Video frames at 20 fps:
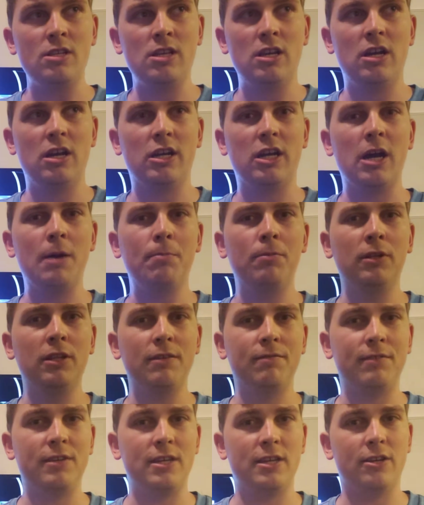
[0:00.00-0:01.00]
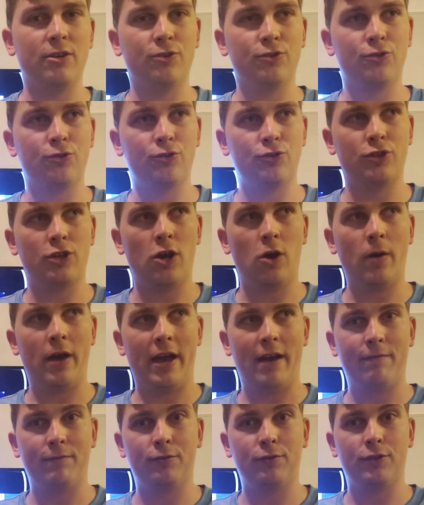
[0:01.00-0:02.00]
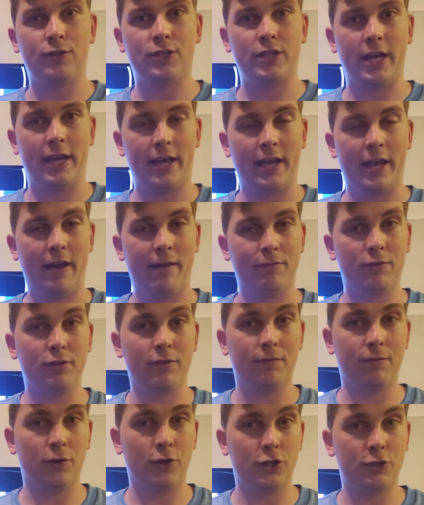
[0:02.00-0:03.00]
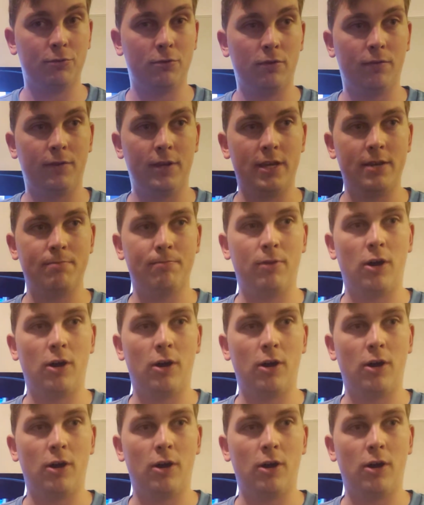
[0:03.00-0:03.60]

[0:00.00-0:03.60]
a couple of years or so after the first movie.